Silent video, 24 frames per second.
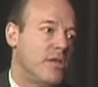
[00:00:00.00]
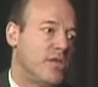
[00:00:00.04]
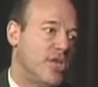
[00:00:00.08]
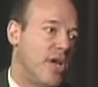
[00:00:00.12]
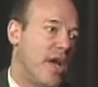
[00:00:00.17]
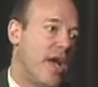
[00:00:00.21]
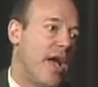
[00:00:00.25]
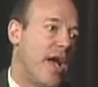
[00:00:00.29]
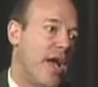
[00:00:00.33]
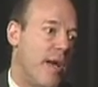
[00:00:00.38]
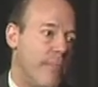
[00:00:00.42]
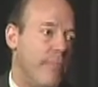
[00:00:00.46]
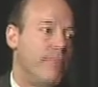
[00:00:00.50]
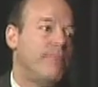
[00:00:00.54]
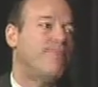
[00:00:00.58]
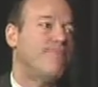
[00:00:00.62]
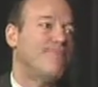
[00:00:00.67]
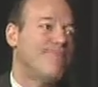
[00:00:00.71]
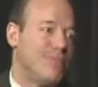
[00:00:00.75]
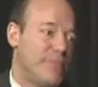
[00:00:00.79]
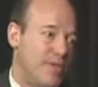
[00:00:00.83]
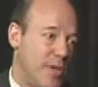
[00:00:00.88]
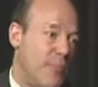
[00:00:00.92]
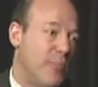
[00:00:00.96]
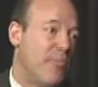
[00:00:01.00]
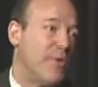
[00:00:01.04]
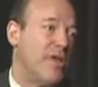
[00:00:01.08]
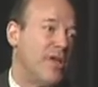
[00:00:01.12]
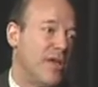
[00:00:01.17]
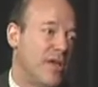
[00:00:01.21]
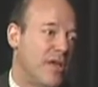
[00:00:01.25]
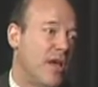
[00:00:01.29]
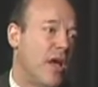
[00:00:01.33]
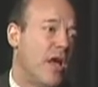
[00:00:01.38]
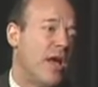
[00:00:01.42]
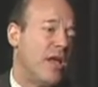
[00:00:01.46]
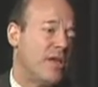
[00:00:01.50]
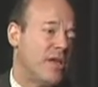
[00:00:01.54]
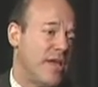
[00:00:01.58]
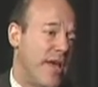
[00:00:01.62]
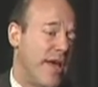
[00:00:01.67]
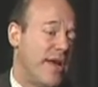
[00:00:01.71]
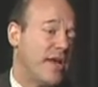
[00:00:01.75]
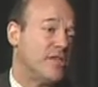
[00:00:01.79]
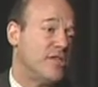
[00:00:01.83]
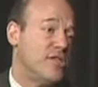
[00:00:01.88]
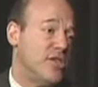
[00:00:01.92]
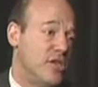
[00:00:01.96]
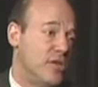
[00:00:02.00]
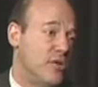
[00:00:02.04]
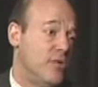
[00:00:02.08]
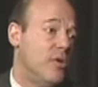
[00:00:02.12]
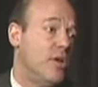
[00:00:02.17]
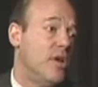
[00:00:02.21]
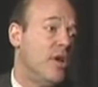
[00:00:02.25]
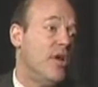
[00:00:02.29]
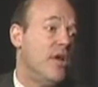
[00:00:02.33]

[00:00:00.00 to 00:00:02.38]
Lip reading: job, somebody contacts you.